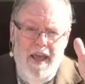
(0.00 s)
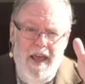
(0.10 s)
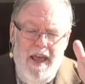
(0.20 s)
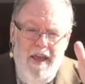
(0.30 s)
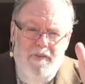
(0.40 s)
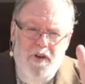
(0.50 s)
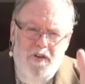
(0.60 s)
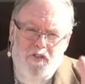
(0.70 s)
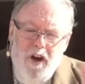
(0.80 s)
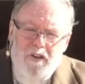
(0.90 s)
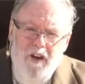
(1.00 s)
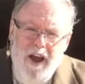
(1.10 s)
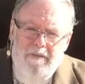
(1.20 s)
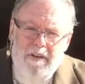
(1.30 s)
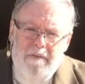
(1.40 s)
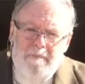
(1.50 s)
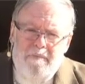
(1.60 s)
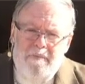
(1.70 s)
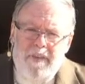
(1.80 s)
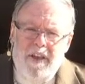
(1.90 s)
if you're a truck driver,
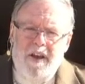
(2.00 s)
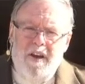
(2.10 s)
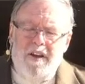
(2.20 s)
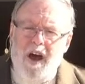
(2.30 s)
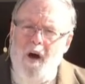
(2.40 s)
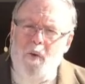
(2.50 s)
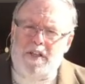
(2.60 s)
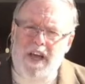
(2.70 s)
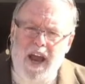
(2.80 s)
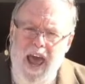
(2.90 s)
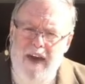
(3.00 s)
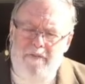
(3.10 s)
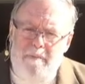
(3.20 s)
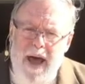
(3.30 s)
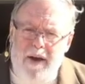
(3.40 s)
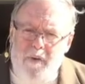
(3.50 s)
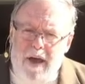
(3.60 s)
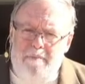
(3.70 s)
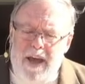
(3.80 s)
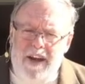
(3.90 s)
always got half a bag of
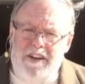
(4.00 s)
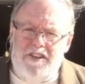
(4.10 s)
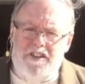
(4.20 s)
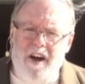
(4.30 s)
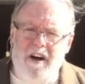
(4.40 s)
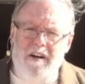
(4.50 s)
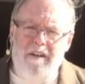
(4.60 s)
Red Man in your jaw,